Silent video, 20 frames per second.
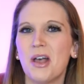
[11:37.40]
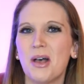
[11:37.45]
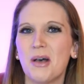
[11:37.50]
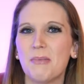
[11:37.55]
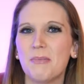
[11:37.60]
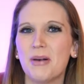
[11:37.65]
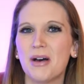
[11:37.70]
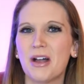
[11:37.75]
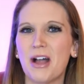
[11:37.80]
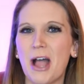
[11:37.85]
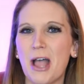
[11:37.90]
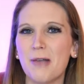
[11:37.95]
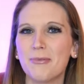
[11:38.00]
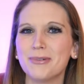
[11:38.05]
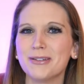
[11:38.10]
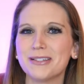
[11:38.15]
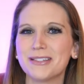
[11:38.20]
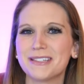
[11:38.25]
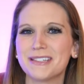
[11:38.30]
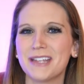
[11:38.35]
But I
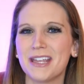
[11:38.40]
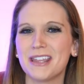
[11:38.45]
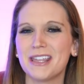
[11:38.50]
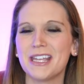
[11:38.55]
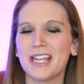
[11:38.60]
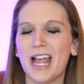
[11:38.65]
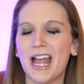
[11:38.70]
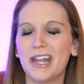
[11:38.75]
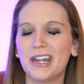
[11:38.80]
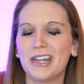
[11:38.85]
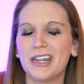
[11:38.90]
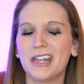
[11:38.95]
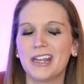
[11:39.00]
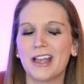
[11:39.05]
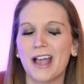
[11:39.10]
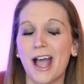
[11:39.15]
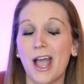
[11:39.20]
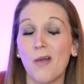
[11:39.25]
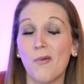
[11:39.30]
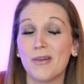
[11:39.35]
will say the
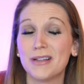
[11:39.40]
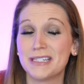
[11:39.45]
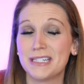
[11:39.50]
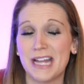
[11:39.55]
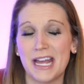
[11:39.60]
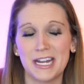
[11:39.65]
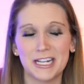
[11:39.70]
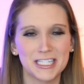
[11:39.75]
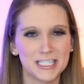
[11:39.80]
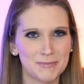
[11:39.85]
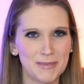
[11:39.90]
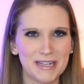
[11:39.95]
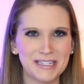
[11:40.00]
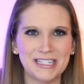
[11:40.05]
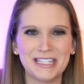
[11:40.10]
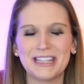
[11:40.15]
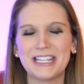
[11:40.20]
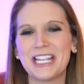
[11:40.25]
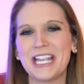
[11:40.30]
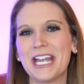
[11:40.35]
ending, I was not
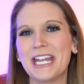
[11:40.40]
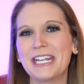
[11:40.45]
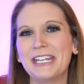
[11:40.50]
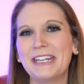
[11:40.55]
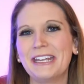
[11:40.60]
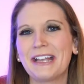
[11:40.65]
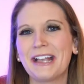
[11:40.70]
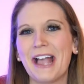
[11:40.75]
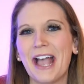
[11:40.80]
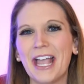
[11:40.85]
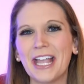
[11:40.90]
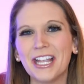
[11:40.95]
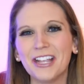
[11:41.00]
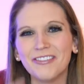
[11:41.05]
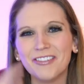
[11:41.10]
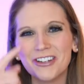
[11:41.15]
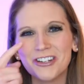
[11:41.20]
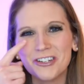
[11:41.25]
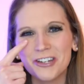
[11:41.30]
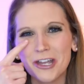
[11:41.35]
expecting the ending. I
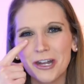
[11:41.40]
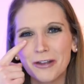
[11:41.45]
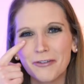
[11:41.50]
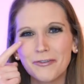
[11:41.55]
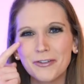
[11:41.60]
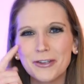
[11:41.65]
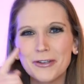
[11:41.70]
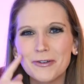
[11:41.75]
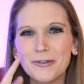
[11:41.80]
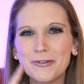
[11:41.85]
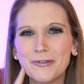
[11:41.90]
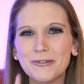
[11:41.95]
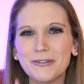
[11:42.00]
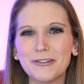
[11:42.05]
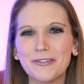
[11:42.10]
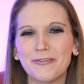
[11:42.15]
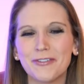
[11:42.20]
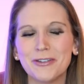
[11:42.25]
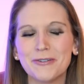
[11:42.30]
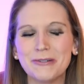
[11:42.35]
even shed a
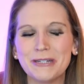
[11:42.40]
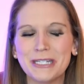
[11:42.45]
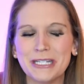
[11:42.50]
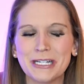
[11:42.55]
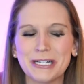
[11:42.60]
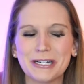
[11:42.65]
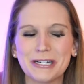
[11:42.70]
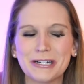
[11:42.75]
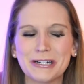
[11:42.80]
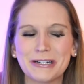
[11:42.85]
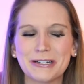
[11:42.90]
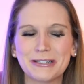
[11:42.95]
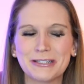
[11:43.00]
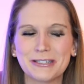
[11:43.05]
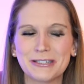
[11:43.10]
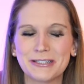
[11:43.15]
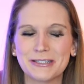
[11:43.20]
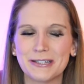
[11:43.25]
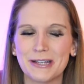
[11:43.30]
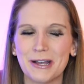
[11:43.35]
few, few
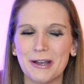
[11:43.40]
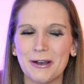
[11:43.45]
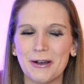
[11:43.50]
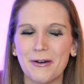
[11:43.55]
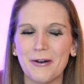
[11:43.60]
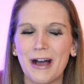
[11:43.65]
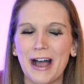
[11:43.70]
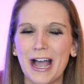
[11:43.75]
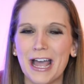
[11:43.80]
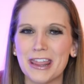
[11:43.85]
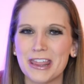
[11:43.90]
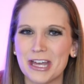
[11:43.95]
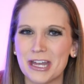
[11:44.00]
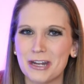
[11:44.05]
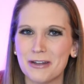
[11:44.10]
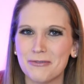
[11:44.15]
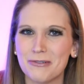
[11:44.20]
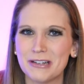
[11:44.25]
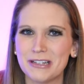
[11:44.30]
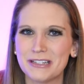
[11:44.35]
tears. So I
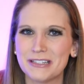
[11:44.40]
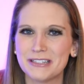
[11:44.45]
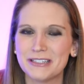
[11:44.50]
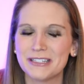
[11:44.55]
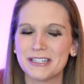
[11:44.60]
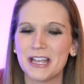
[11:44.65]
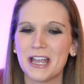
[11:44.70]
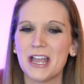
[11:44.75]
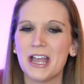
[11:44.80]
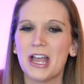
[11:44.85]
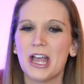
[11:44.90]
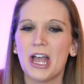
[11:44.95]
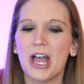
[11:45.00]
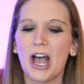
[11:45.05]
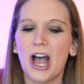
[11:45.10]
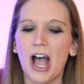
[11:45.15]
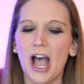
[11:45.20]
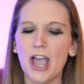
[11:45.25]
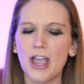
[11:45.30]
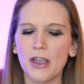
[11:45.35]
thought it was...
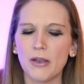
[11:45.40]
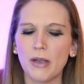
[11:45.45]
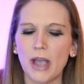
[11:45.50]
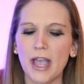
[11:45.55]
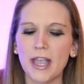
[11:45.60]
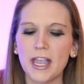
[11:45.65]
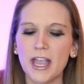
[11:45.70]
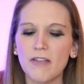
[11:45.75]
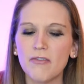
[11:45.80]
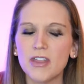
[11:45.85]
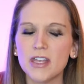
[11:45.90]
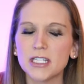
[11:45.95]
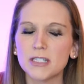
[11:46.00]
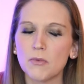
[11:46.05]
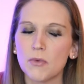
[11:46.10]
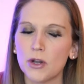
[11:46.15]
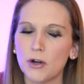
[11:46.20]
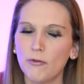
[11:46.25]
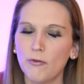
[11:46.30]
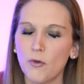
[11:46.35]
I, I gave this
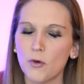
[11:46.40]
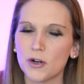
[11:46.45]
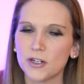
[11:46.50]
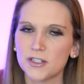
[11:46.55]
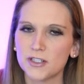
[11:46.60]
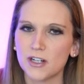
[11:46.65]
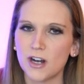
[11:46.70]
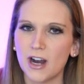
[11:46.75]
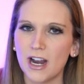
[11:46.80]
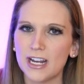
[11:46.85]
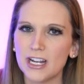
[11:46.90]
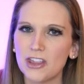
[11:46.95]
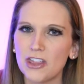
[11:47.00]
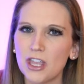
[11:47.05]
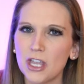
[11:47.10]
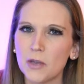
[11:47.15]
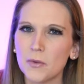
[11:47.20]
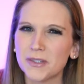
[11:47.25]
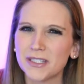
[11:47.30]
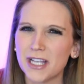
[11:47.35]
one a four star. I did
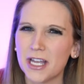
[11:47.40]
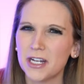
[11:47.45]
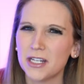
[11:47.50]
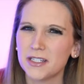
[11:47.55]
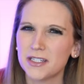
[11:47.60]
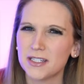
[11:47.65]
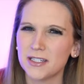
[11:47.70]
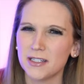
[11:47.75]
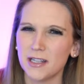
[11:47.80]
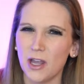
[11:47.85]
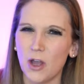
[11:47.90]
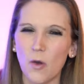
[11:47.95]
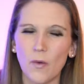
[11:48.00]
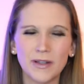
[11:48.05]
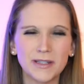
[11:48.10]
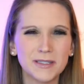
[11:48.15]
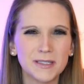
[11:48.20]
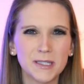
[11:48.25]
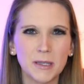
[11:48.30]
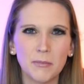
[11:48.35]
think it was kind of slow
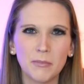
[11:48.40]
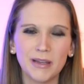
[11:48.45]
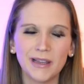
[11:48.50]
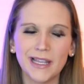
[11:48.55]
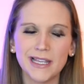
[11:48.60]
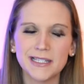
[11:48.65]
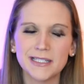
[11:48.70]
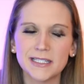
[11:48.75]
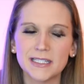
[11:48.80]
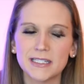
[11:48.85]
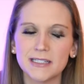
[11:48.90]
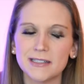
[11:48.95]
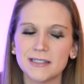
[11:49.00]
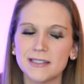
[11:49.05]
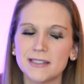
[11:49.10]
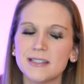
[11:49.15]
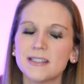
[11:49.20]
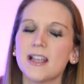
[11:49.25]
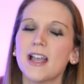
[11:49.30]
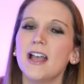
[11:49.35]
in some
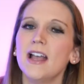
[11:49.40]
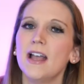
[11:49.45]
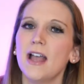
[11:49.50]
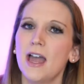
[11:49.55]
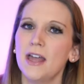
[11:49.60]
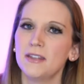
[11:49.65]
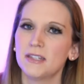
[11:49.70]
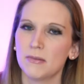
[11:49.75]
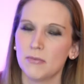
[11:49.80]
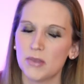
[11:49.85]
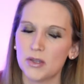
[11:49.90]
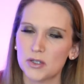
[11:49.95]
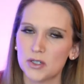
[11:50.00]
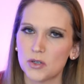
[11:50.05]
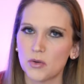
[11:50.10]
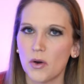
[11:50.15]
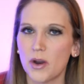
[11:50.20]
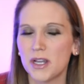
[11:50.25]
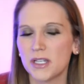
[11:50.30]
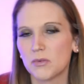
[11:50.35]
places, and some of the
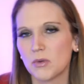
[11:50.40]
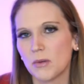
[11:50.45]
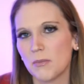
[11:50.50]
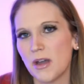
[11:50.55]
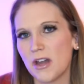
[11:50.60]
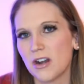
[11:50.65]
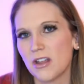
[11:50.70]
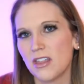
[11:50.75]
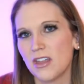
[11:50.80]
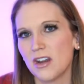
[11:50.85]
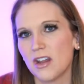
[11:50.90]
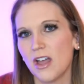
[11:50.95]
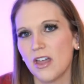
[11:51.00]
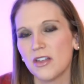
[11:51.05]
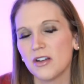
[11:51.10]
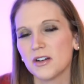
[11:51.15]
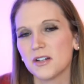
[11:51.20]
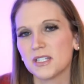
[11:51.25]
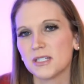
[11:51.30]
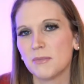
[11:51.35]
stories were better than
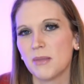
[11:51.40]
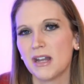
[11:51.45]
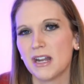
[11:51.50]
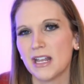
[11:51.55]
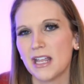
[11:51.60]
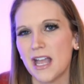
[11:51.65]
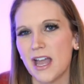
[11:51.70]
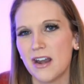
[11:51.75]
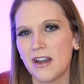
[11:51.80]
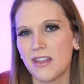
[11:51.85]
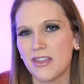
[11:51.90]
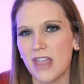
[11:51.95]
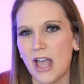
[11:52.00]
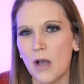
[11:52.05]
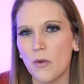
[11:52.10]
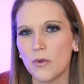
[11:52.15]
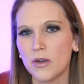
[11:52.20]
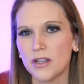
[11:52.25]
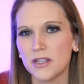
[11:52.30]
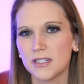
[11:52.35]
others, but again,
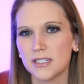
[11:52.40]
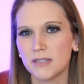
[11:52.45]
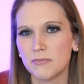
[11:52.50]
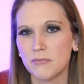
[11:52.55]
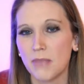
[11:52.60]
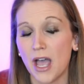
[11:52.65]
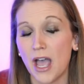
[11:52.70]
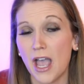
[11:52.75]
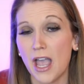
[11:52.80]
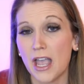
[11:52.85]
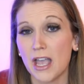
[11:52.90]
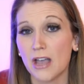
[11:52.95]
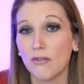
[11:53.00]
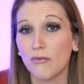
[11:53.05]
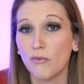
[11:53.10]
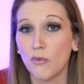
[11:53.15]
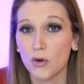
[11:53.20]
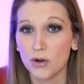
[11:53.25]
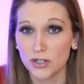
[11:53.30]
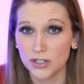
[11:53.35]
that was my
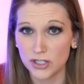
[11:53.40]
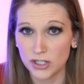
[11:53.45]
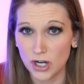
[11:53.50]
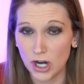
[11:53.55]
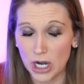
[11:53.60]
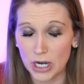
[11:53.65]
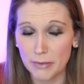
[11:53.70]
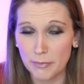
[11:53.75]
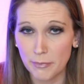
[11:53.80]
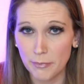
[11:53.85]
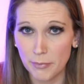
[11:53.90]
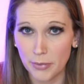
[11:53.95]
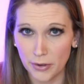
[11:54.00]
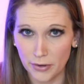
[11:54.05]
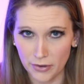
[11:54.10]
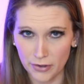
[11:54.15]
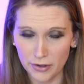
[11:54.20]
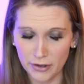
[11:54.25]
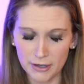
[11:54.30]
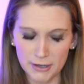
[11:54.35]
four star
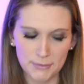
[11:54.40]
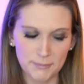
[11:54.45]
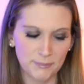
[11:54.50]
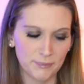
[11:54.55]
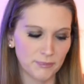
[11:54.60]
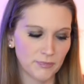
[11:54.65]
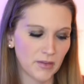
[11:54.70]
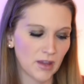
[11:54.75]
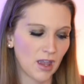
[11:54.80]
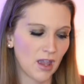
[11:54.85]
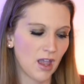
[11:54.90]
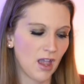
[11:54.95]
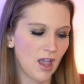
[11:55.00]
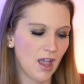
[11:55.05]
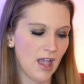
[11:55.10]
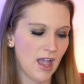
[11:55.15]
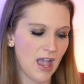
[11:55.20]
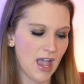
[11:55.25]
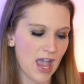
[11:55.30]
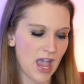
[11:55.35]
book.
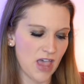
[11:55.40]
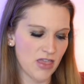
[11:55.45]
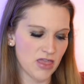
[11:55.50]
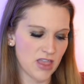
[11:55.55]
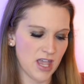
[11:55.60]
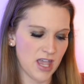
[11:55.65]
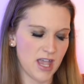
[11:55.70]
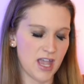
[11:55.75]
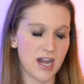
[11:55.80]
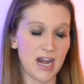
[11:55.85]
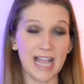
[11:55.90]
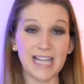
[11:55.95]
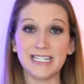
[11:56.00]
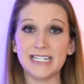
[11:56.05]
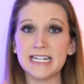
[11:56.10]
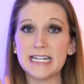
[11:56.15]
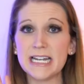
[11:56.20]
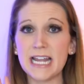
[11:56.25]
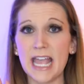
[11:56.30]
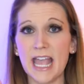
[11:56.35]
And then I
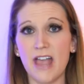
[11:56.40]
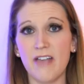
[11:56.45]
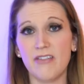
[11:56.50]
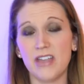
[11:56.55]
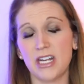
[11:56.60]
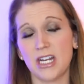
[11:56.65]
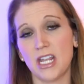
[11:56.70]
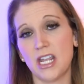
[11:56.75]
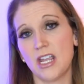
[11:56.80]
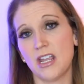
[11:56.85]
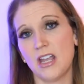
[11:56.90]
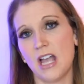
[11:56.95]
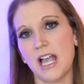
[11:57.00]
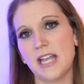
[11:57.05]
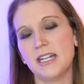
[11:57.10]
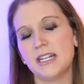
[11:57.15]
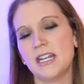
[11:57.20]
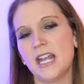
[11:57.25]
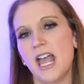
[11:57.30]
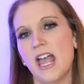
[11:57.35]
didn't have any,
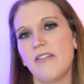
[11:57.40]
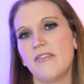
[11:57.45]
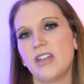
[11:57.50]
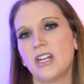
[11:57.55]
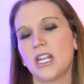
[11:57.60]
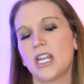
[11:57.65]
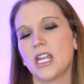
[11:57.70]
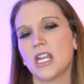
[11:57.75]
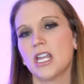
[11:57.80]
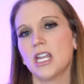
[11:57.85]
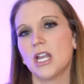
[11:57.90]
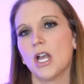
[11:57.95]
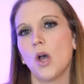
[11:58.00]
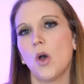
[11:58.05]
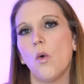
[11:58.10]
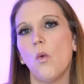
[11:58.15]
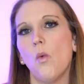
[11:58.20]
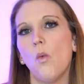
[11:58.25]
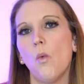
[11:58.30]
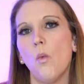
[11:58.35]
I didn't have any
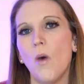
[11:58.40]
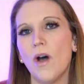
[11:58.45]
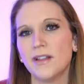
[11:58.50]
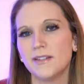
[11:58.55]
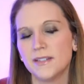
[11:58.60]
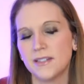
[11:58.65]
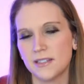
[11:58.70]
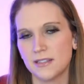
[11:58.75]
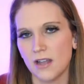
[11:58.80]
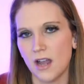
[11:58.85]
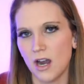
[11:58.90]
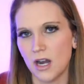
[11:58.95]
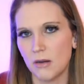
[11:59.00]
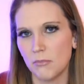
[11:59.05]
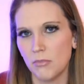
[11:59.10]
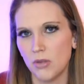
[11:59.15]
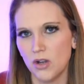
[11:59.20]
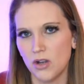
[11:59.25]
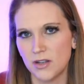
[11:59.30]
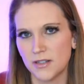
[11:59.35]
one
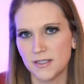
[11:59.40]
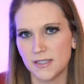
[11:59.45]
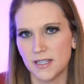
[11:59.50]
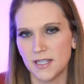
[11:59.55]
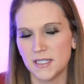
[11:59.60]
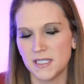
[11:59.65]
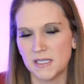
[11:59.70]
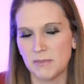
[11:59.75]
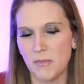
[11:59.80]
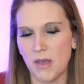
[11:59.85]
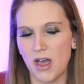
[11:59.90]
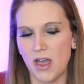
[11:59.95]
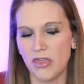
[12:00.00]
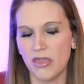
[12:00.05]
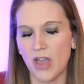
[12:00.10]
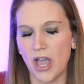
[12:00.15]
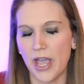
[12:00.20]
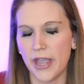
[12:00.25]
star books this month.